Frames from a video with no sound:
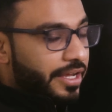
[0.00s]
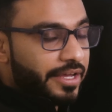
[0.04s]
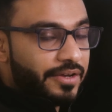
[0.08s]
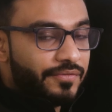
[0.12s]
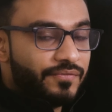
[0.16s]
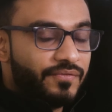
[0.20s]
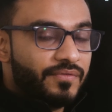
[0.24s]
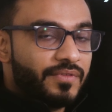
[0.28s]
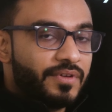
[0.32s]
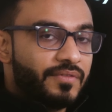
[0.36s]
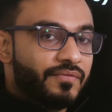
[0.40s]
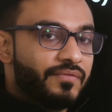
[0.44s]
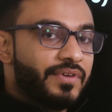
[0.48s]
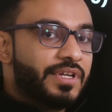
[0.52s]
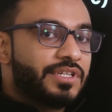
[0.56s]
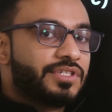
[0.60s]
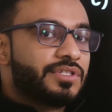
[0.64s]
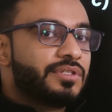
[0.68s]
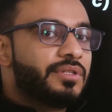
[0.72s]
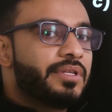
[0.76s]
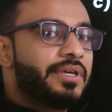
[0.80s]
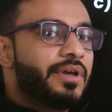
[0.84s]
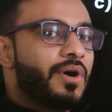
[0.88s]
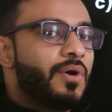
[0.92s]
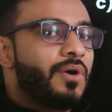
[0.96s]
in
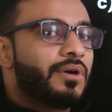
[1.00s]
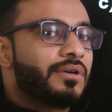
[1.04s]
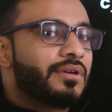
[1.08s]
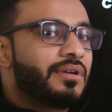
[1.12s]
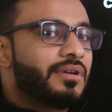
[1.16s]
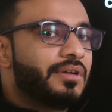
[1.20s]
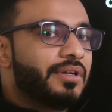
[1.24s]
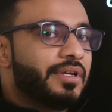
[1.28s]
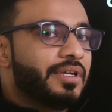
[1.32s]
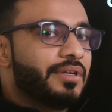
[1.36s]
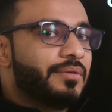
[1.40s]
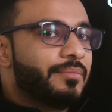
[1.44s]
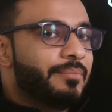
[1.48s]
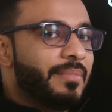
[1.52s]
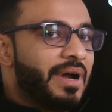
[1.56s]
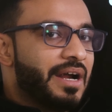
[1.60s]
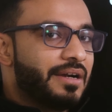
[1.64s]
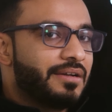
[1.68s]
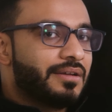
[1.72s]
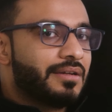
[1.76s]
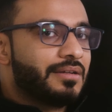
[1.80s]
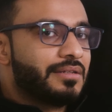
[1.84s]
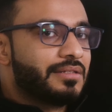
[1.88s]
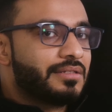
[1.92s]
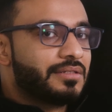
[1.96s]
which the order
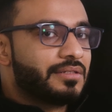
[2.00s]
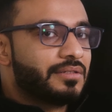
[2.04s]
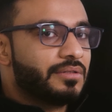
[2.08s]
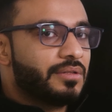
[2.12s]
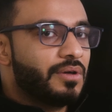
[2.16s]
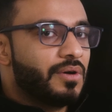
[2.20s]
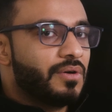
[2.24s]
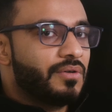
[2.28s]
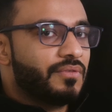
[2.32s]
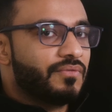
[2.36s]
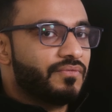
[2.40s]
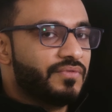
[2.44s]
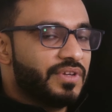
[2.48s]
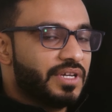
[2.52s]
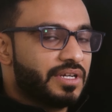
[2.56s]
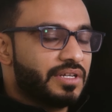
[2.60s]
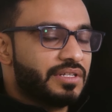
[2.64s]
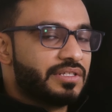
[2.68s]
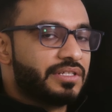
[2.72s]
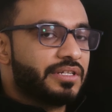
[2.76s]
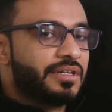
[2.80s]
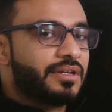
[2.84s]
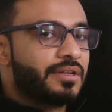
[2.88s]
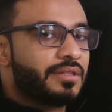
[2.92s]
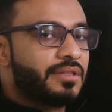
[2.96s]
matters. We
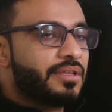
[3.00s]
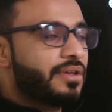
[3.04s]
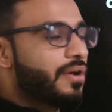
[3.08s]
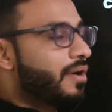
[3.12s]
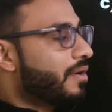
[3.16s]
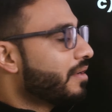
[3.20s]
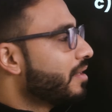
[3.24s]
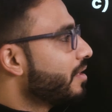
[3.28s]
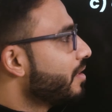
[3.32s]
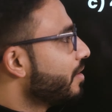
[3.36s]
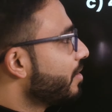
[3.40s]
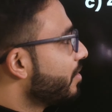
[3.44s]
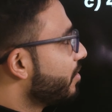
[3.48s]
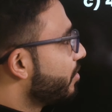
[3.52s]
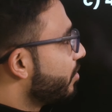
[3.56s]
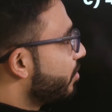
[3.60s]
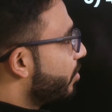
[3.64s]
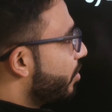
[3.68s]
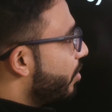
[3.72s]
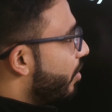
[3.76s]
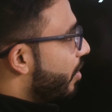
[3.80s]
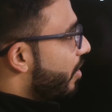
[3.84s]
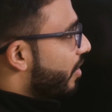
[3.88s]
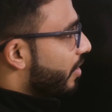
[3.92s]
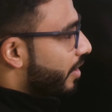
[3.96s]
consider the order
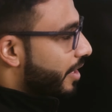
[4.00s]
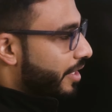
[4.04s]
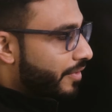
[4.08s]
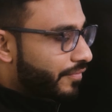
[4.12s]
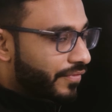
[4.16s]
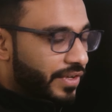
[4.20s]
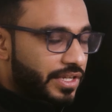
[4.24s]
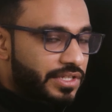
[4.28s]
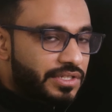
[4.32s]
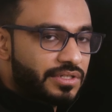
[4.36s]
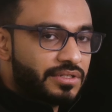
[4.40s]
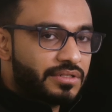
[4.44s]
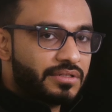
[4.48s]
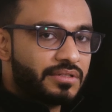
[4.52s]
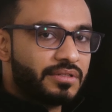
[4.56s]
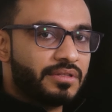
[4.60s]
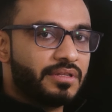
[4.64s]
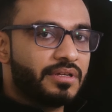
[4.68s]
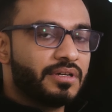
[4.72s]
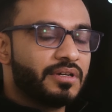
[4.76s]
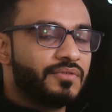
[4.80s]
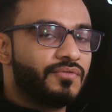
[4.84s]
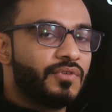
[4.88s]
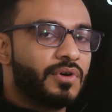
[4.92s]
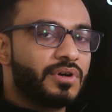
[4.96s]
in which
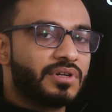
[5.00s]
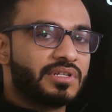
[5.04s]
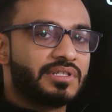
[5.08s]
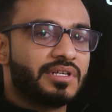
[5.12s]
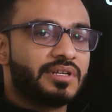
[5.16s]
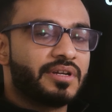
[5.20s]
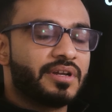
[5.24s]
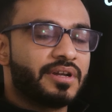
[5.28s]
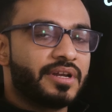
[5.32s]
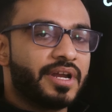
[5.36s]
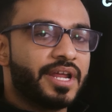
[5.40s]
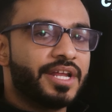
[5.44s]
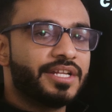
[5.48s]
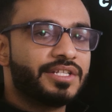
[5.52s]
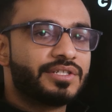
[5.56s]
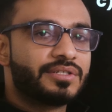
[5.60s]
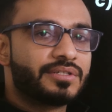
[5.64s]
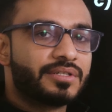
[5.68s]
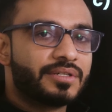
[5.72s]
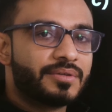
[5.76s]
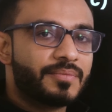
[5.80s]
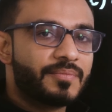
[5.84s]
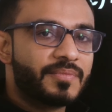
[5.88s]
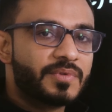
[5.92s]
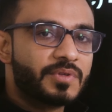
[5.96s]
the words are
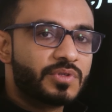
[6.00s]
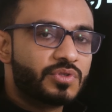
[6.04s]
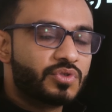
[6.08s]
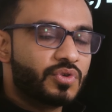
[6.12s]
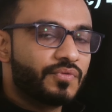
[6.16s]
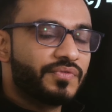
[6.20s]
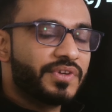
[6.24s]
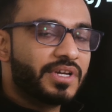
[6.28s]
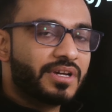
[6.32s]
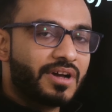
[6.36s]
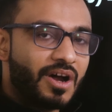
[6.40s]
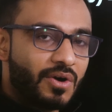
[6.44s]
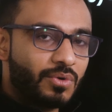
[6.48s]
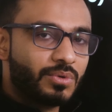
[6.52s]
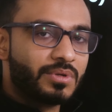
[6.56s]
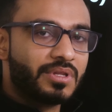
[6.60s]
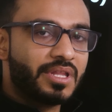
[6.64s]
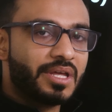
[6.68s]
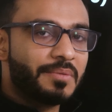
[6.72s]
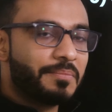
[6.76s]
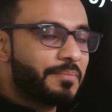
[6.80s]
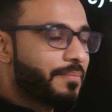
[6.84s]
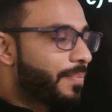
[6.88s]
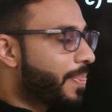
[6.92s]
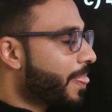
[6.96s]
arranged. So we count
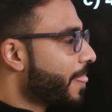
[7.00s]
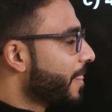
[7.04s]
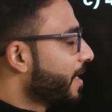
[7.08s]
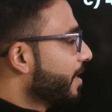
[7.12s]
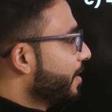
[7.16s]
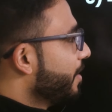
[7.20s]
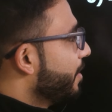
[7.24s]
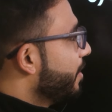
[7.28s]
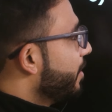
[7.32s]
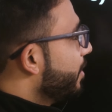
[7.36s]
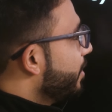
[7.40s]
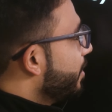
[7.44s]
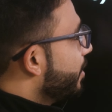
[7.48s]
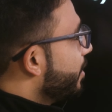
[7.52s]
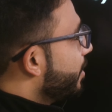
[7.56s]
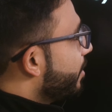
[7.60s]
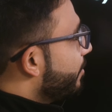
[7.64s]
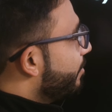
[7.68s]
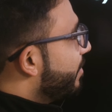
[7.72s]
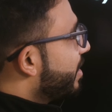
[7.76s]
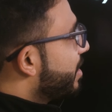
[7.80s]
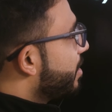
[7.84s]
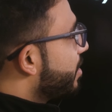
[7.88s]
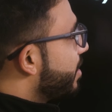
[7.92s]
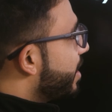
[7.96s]
them.
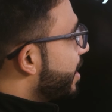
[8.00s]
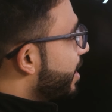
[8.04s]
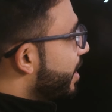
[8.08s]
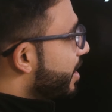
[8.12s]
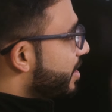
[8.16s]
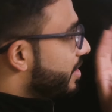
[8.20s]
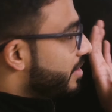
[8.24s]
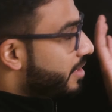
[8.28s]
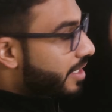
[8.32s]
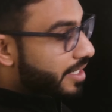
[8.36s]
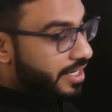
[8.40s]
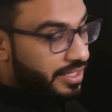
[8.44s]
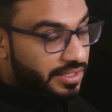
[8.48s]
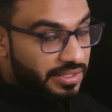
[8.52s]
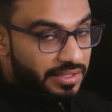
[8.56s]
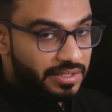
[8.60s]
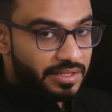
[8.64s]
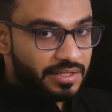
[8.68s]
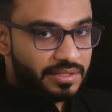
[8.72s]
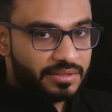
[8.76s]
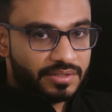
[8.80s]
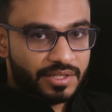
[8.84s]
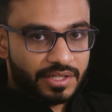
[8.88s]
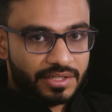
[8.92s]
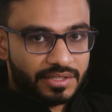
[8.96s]
But the thing is, there is a
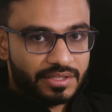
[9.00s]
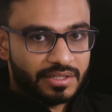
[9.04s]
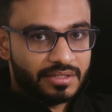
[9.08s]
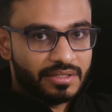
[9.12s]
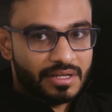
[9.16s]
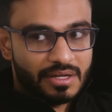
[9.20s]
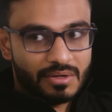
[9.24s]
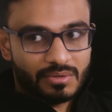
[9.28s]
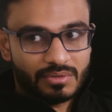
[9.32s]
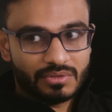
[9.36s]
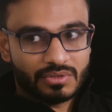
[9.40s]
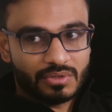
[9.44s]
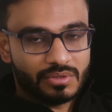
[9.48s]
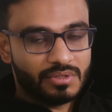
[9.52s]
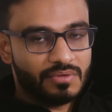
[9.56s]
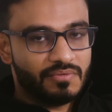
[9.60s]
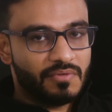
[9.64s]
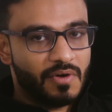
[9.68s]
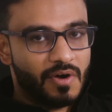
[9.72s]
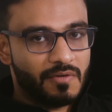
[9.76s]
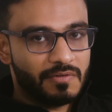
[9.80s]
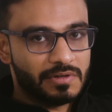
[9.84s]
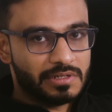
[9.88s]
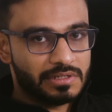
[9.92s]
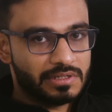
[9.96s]
restriction now. So the
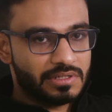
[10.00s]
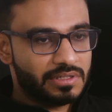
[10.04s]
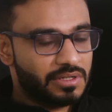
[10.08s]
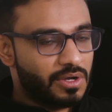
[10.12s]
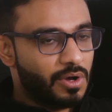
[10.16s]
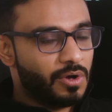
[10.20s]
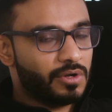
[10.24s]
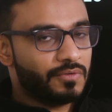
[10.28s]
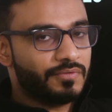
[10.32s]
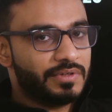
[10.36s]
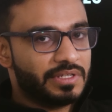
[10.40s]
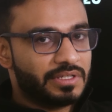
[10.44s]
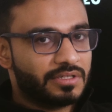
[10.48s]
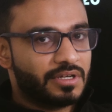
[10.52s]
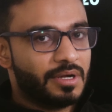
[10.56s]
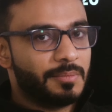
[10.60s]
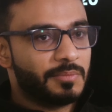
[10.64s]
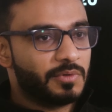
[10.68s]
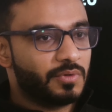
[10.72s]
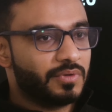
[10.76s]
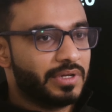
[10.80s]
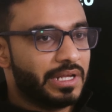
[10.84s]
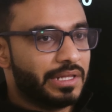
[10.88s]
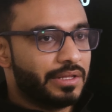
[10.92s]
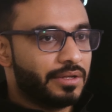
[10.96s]
vowels always
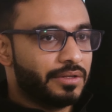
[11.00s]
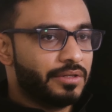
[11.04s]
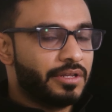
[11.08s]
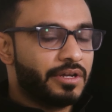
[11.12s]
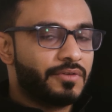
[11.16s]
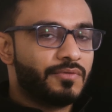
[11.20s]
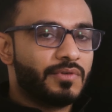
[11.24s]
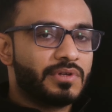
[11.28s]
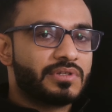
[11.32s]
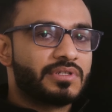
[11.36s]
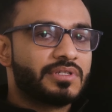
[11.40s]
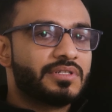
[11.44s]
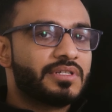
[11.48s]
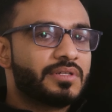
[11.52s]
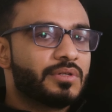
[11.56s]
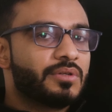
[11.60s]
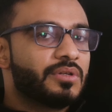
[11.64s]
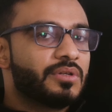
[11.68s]
come together. There was